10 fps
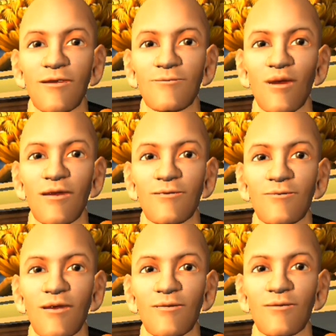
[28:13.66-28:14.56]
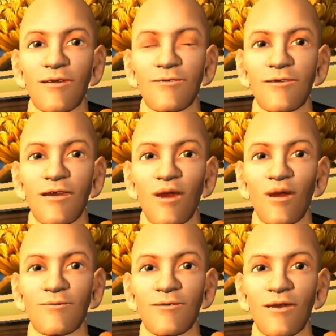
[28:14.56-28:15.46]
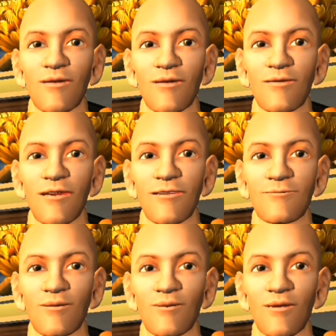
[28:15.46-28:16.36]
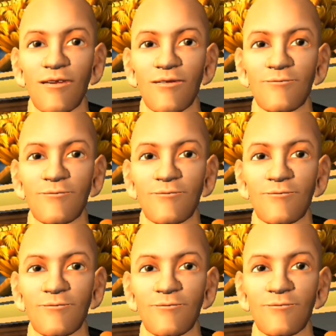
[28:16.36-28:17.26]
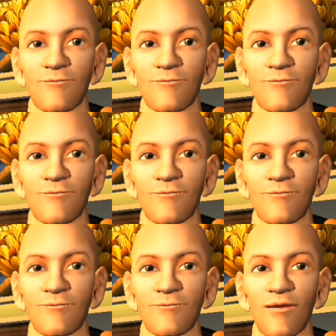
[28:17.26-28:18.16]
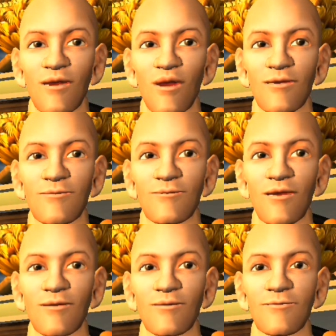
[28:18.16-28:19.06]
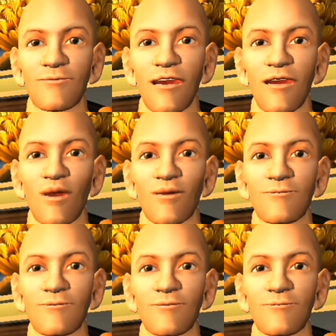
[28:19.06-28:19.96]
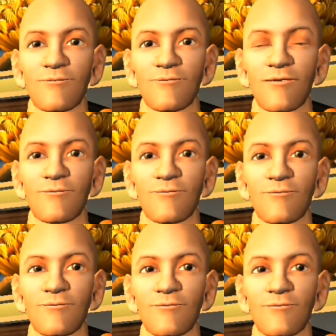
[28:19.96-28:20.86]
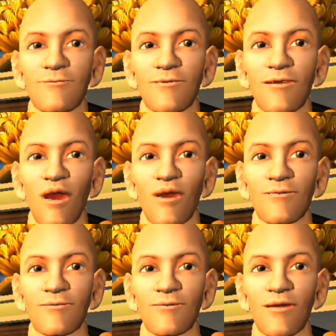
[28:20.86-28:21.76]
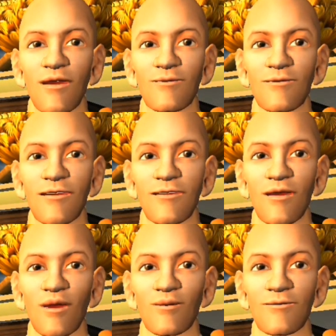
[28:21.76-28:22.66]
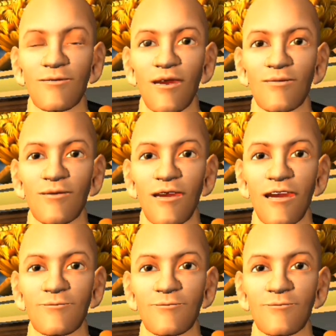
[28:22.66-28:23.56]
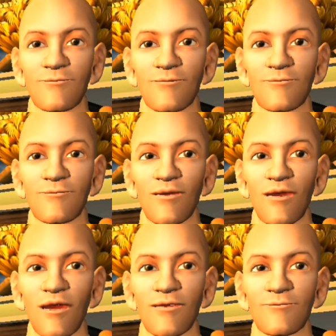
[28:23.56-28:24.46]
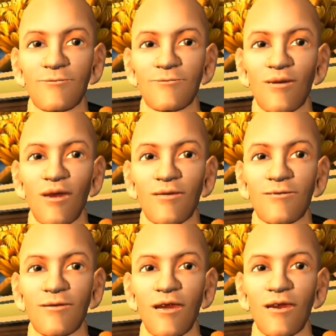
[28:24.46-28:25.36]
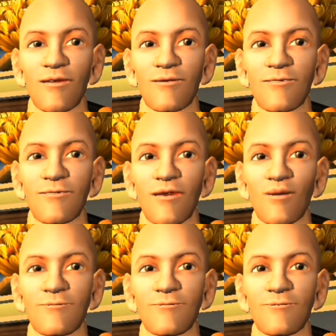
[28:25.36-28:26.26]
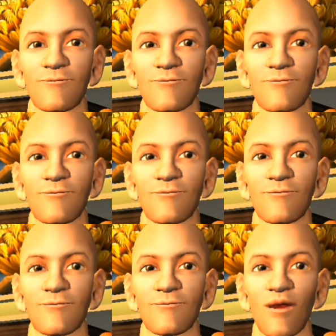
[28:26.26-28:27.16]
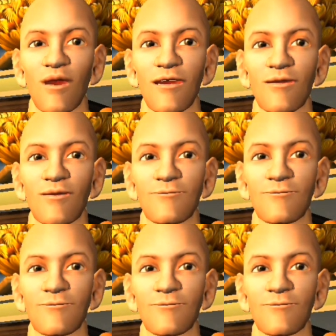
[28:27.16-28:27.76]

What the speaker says: You're asking about, what do I think about mindfulness and the mindfulness movement? Yeah, I think, mindfulness is becoming a very commonly used word. I'm not